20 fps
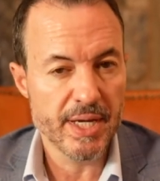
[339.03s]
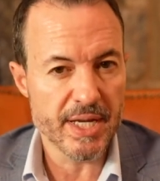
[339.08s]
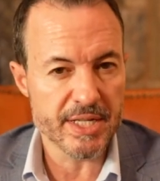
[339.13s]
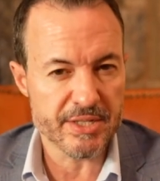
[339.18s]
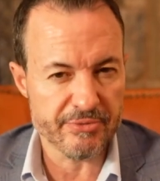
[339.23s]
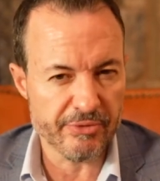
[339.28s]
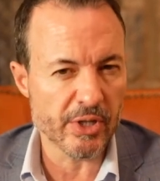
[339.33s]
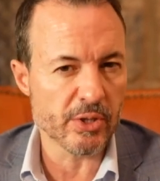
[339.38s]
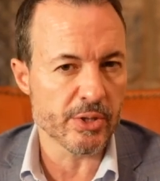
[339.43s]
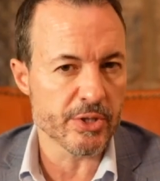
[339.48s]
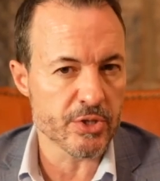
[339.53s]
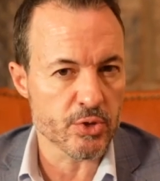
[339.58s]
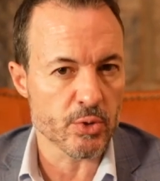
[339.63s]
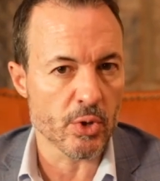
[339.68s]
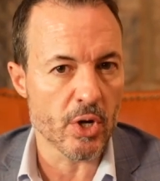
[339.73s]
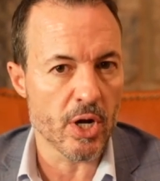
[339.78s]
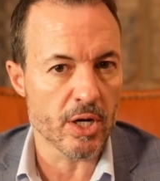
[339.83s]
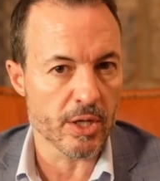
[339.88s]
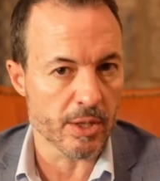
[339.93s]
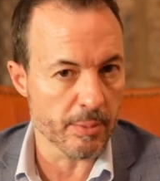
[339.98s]
it's fairly
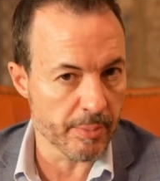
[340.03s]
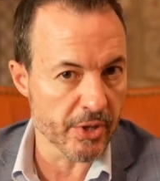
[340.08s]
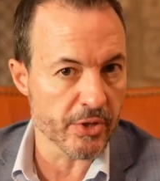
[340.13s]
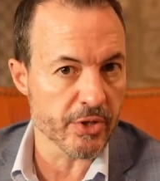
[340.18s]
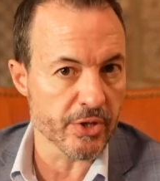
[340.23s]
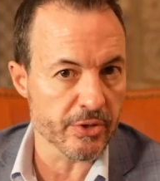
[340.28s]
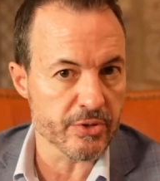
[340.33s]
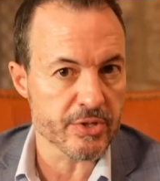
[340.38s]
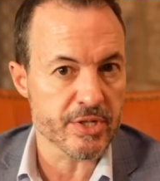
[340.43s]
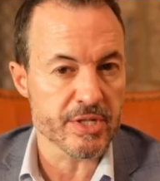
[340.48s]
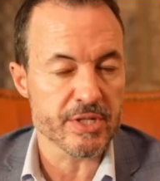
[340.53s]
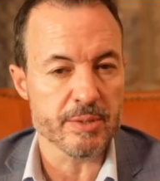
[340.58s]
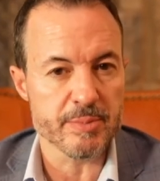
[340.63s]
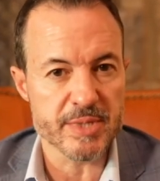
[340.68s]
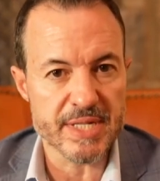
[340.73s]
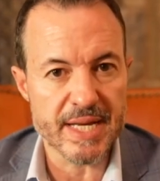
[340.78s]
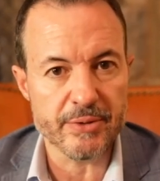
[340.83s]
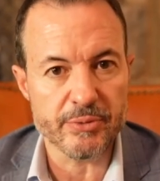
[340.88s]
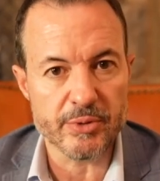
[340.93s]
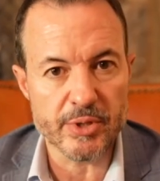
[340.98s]
strong compared to other
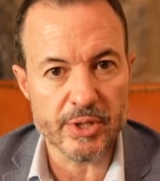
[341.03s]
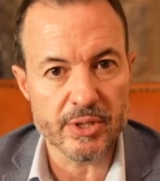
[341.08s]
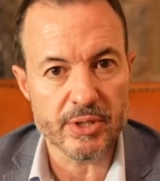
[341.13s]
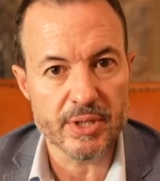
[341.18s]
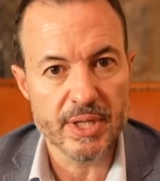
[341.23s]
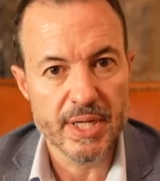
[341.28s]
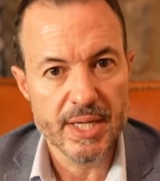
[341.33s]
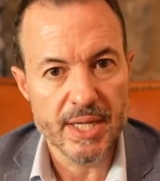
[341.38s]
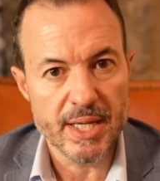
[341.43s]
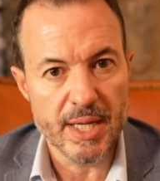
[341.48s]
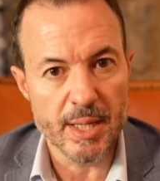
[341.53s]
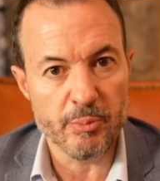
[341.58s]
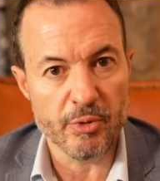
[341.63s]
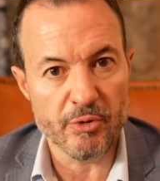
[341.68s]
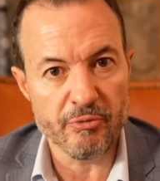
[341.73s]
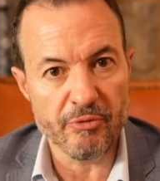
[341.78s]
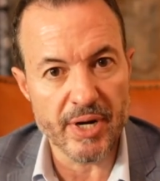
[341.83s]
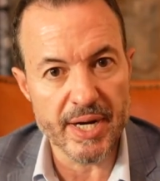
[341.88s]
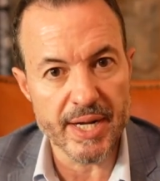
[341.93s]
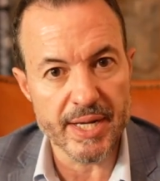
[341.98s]
systems out there in
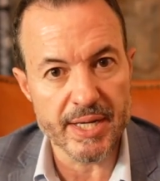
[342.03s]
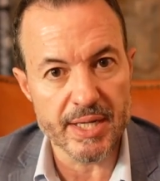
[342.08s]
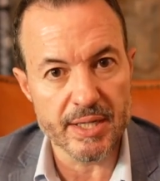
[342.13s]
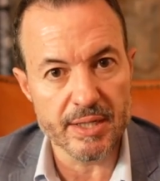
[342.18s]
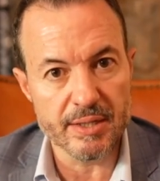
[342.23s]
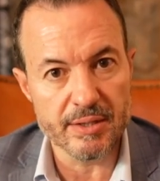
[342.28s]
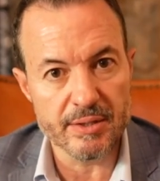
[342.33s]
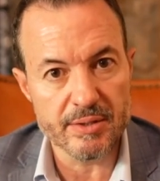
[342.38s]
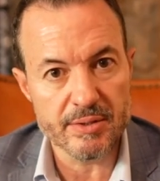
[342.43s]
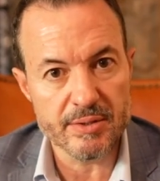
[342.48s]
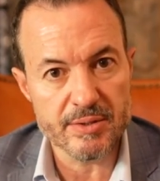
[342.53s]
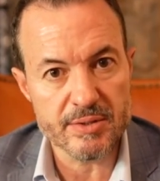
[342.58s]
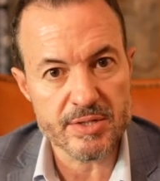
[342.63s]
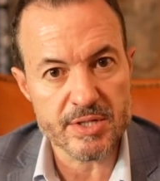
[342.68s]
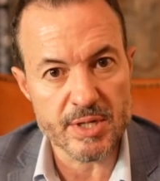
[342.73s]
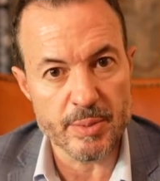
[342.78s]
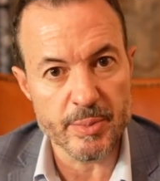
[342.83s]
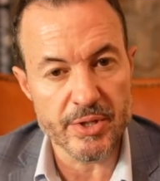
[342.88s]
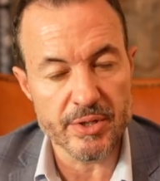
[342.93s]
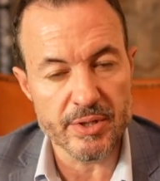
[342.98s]
providing
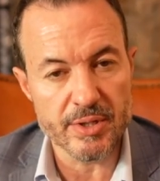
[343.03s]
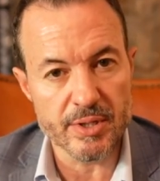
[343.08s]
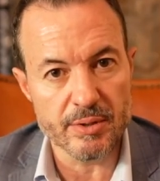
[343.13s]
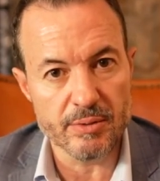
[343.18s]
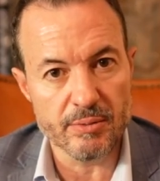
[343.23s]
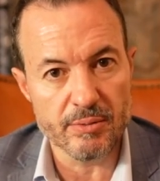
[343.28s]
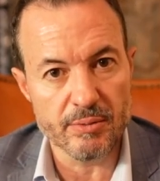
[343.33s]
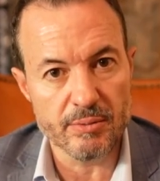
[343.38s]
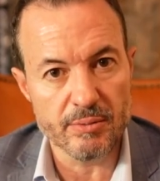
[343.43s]
some of the